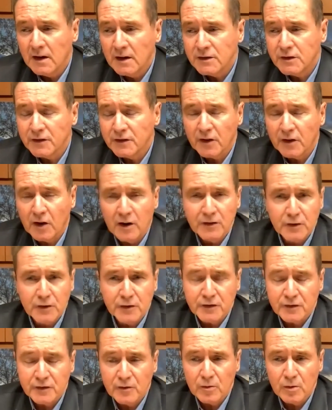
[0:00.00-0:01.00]
just
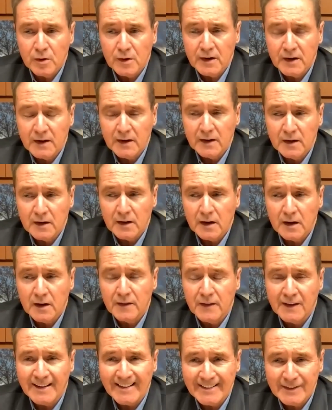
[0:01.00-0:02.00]
underscoring
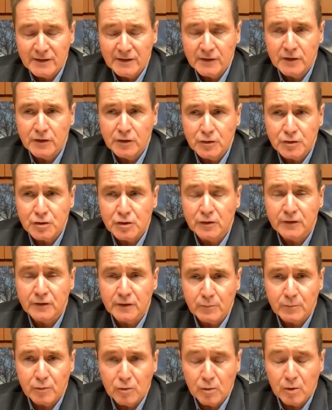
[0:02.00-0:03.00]
the institutional
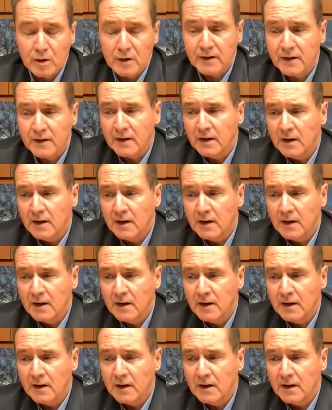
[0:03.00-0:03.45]
support